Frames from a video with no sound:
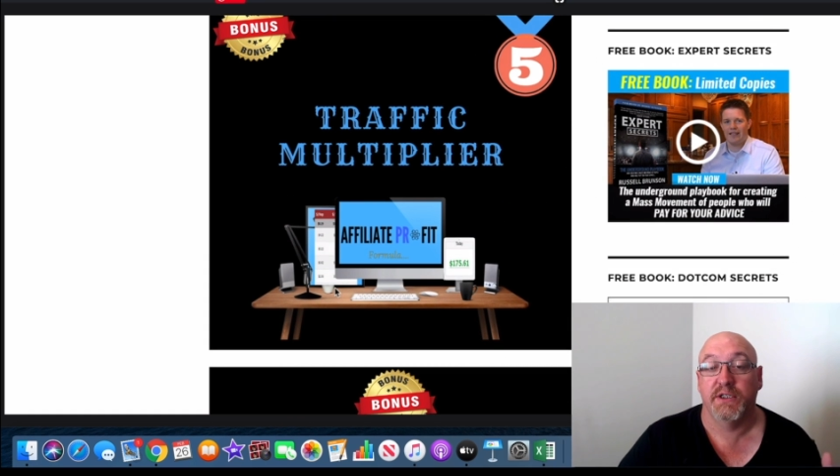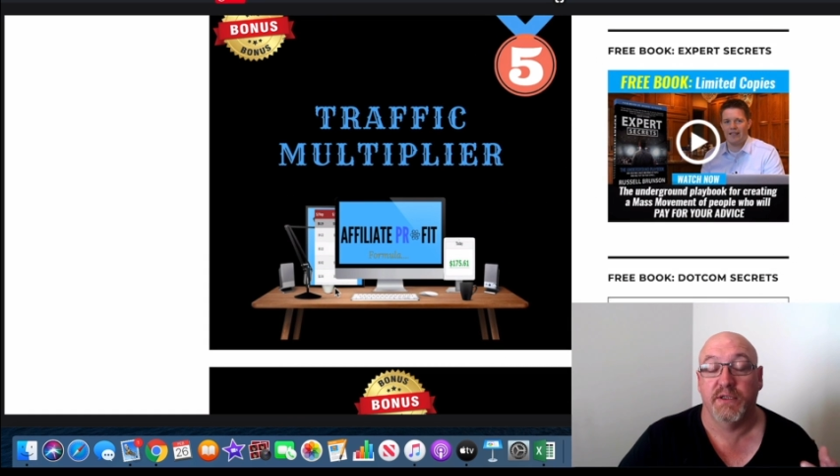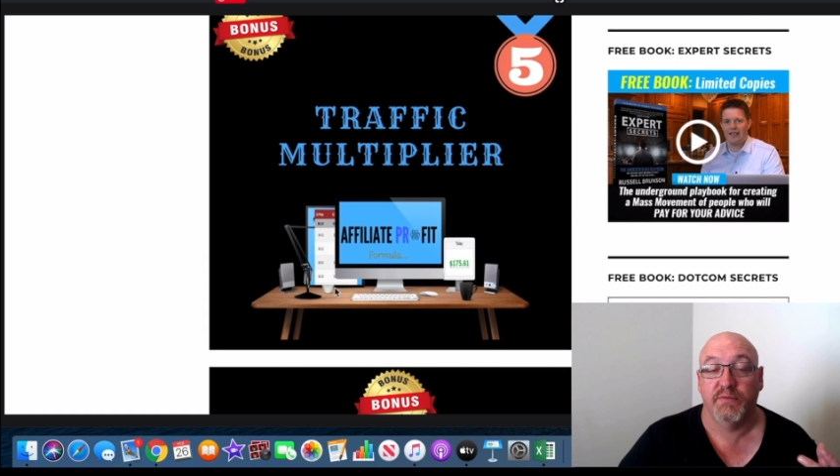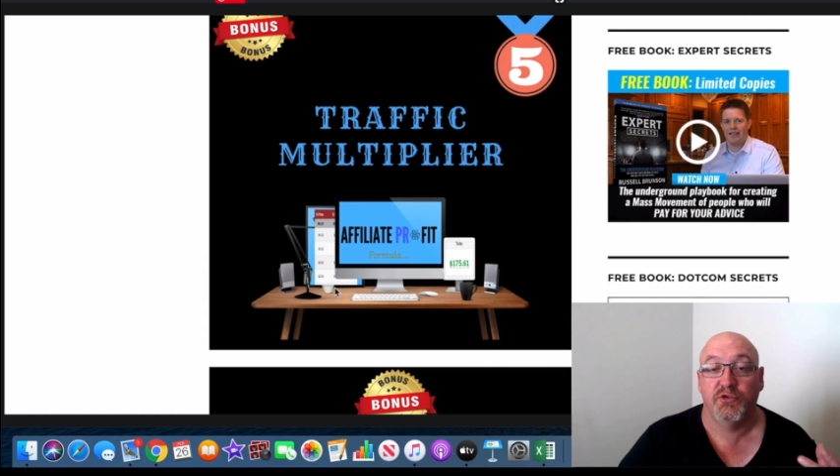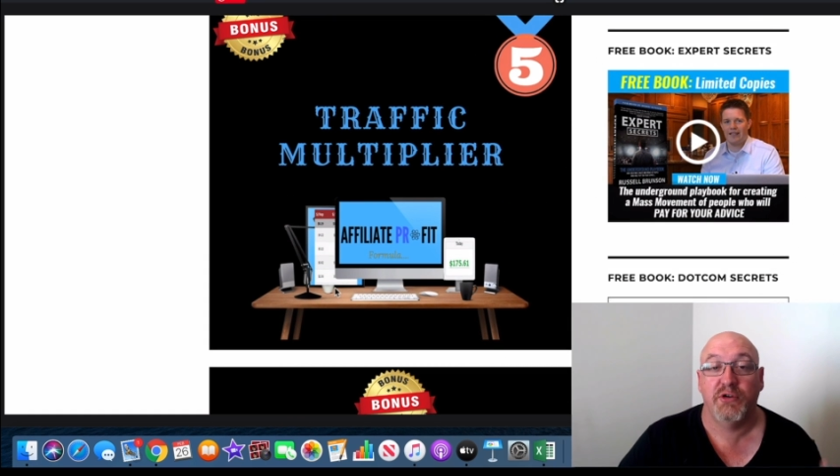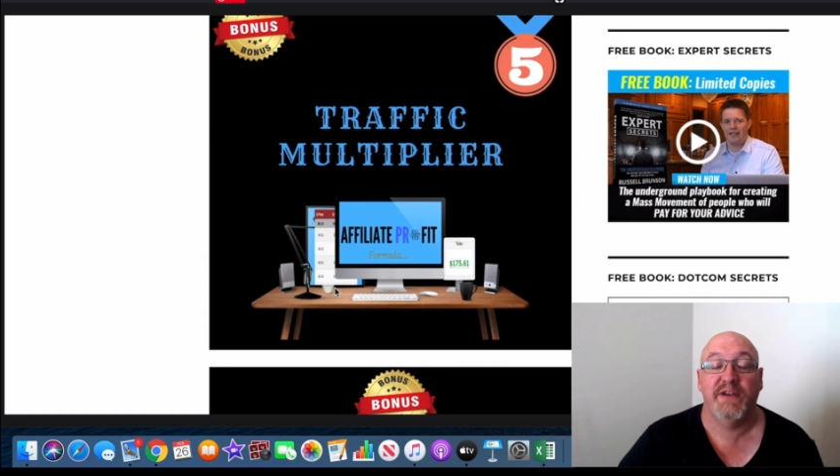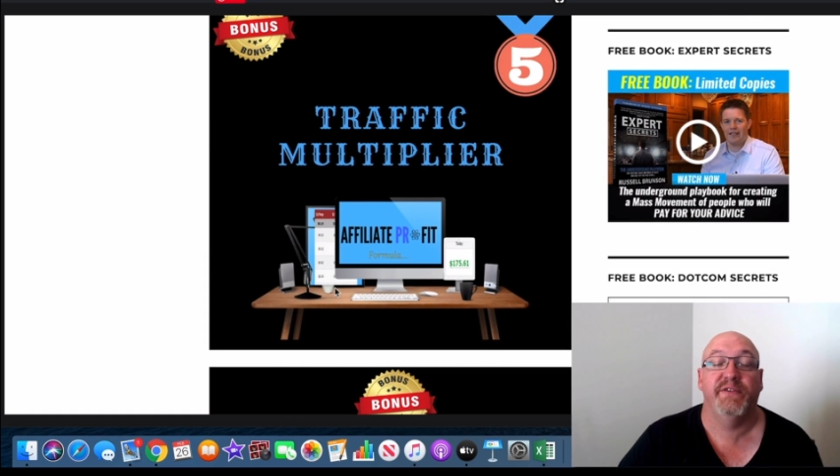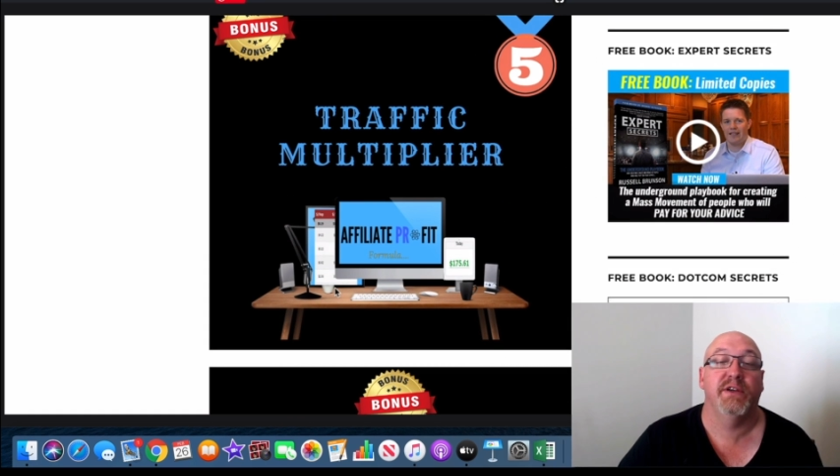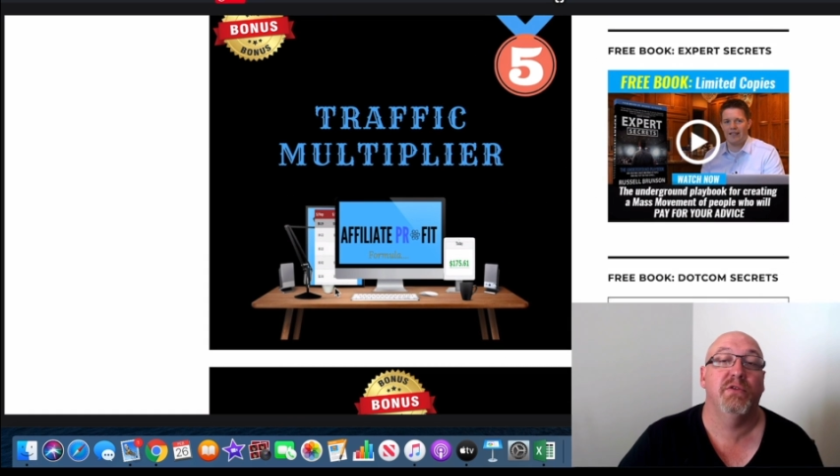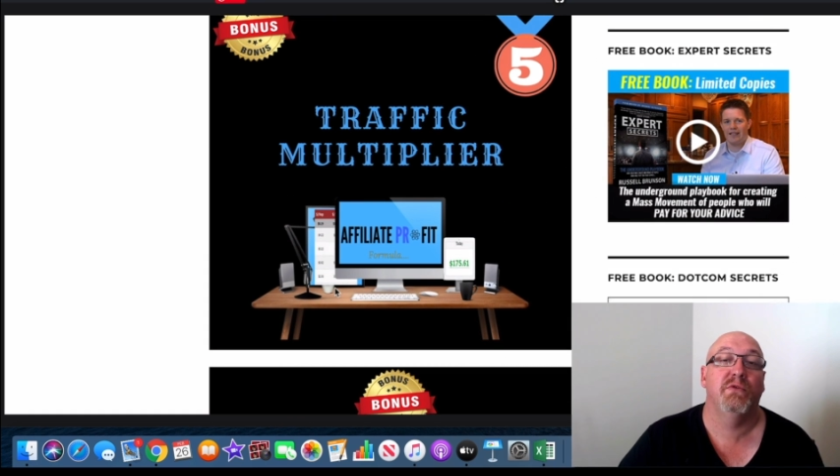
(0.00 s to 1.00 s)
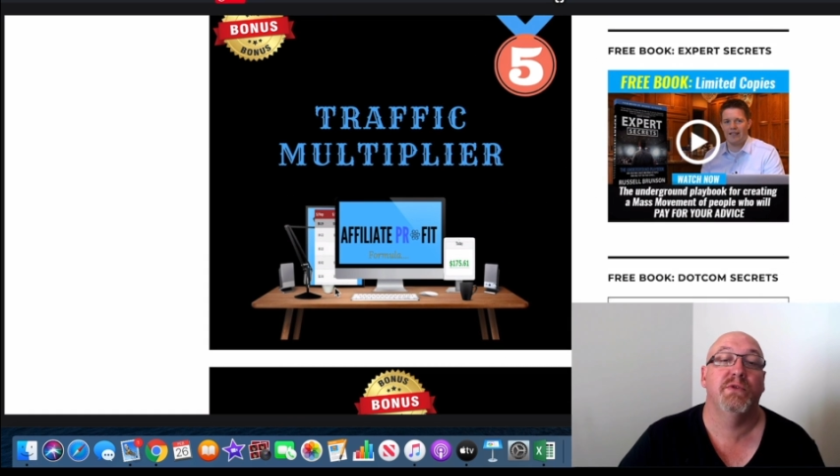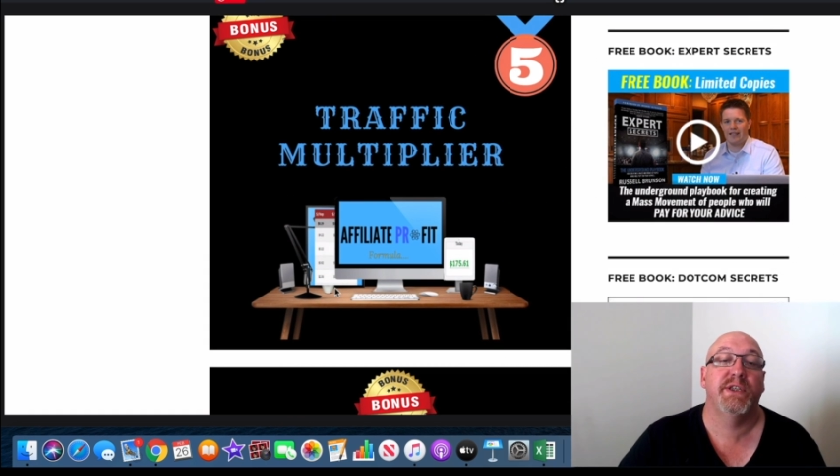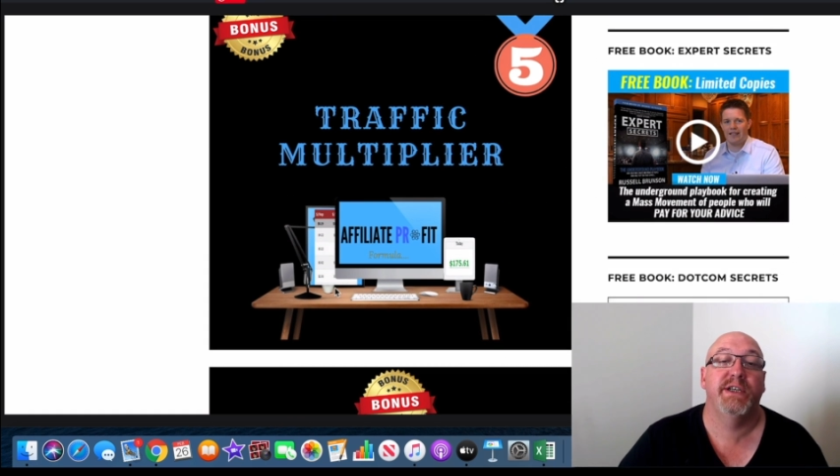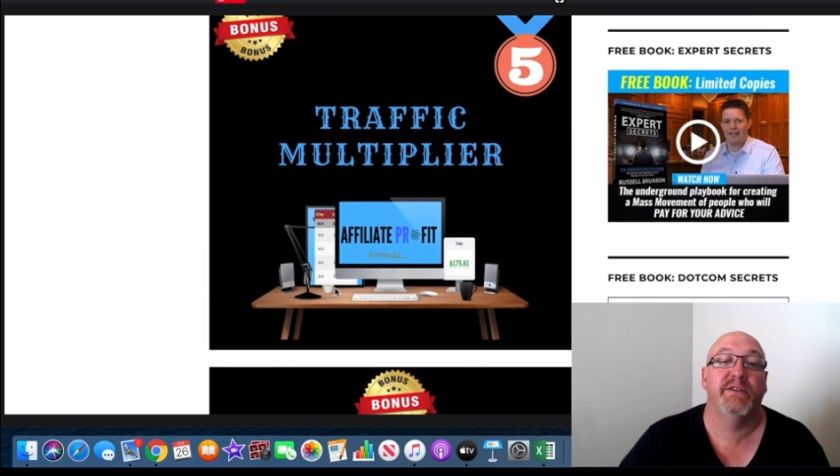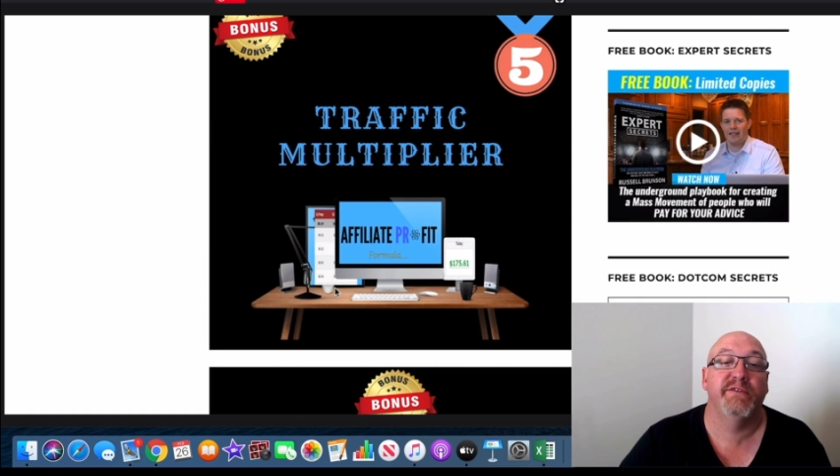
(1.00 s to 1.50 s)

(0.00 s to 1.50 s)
some traffic course here,